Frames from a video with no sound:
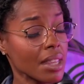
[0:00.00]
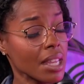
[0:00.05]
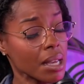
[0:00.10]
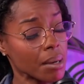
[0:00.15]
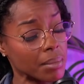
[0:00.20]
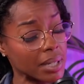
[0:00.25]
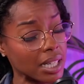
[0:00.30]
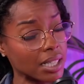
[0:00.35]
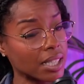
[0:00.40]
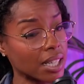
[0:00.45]

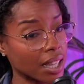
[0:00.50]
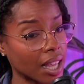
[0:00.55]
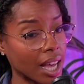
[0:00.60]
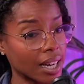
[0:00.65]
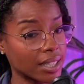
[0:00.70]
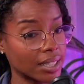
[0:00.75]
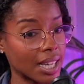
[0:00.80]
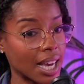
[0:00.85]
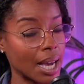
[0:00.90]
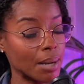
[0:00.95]
Because a
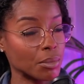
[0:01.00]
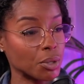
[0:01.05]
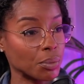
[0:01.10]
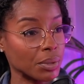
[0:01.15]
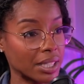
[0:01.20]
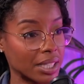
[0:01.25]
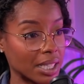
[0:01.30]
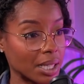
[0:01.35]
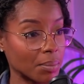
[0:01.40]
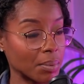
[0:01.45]
lot of times
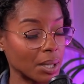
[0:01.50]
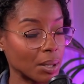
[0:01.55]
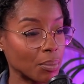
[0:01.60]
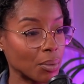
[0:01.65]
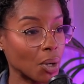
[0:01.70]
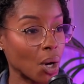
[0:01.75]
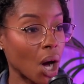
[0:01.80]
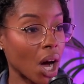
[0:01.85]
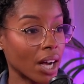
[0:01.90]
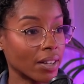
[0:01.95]
we see
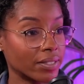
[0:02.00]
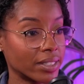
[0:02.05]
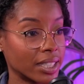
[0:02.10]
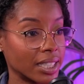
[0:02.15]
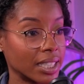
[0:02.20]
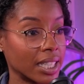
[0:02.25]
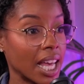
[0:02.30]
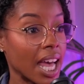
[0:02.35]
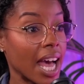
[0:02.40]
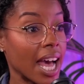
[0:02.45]
people
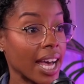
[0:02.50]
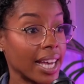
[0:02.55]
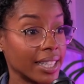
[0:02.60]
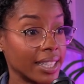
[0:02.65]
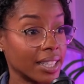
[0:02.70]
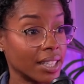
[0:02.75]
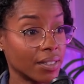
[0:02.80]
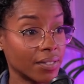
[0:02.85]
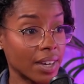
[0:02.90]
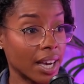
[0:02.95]
often
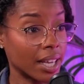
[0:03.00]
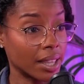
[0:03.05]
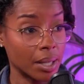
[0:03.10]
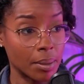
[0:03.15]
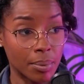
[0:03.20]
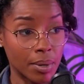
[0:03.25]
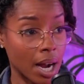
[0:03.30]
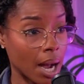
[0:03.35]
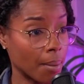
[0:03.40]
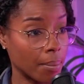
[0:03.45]
identifying the
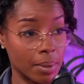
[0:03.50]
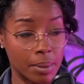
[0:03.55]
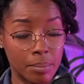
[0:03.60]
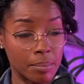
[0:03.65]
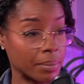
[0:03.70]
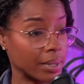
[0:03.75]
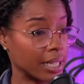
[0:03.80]
problem,